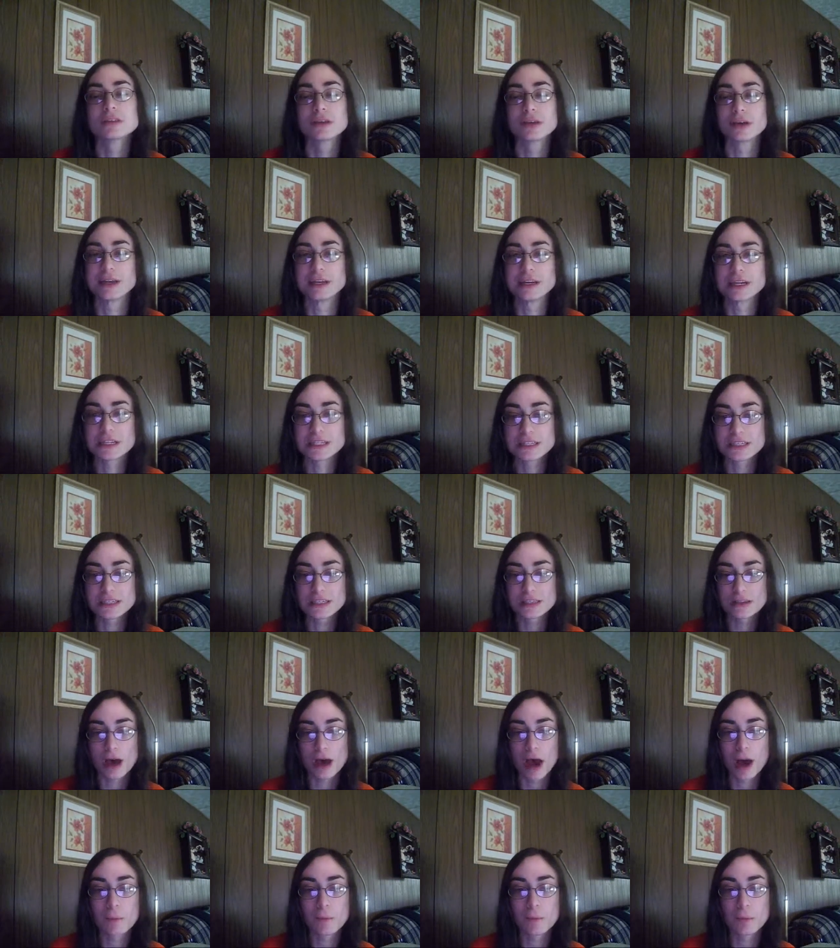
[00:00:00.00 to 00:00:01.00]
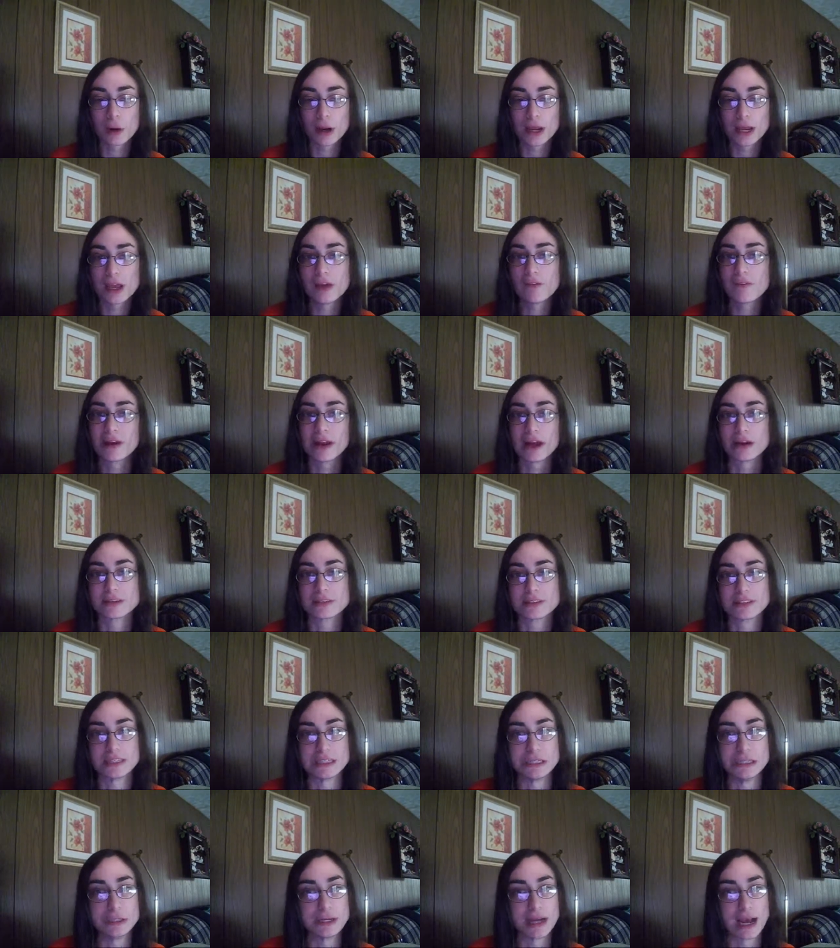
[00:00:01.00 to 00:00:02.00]
So here's the song Brave, and I'll
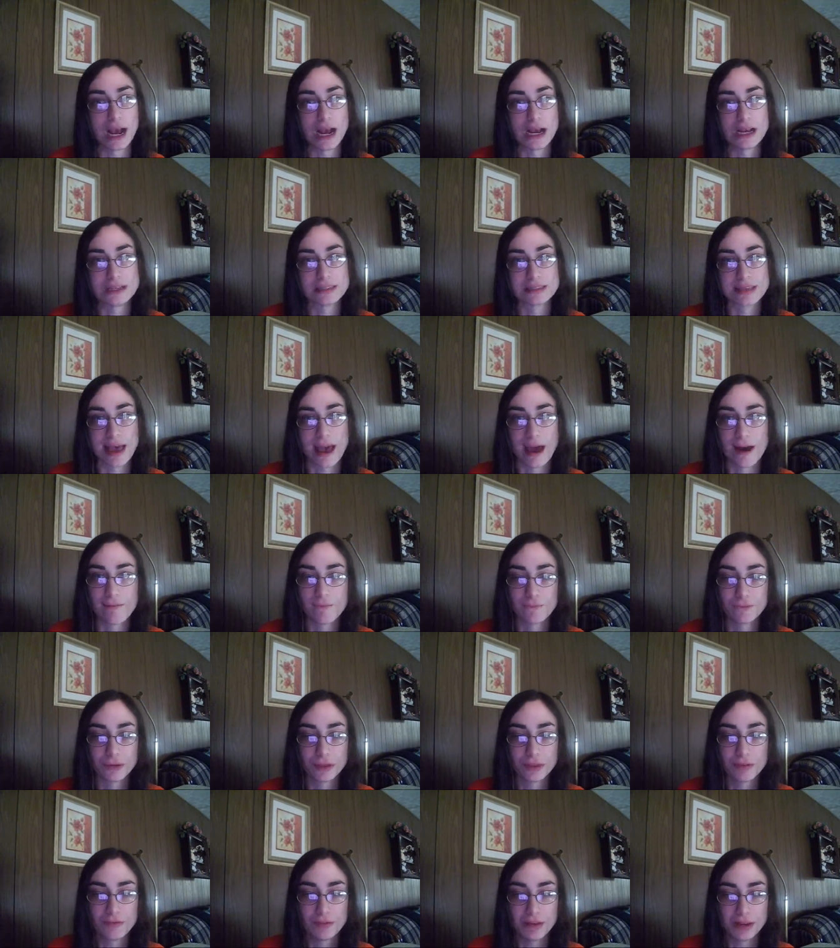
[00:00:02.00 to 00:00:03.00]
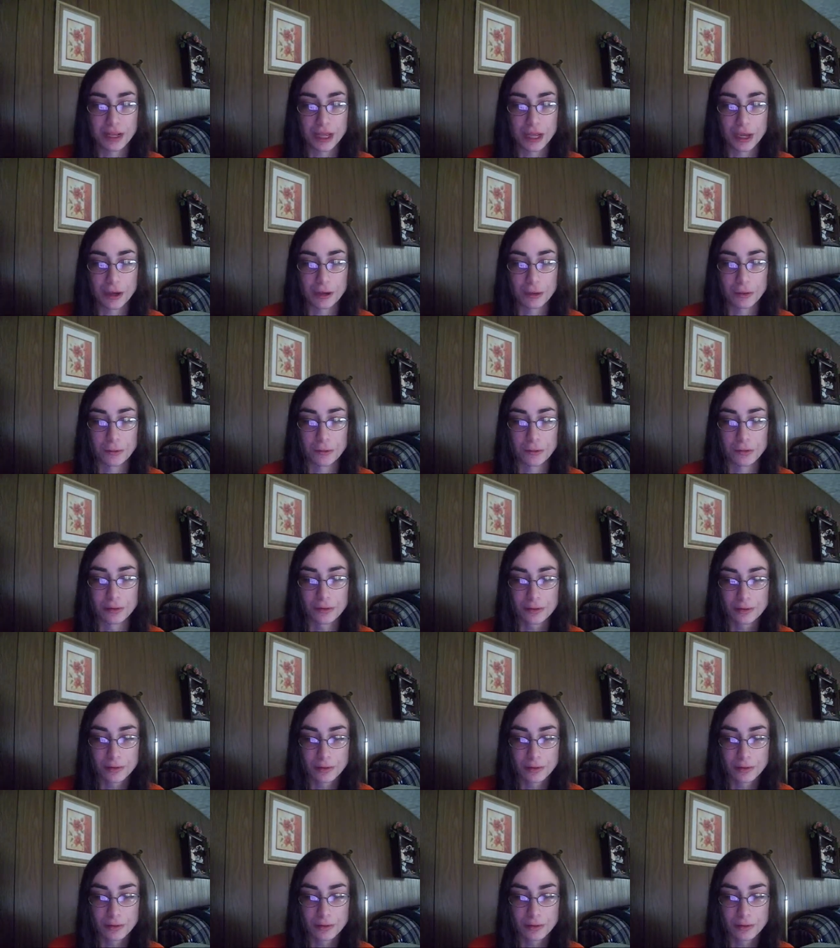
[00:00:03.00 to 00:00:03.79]
see you guys after the video.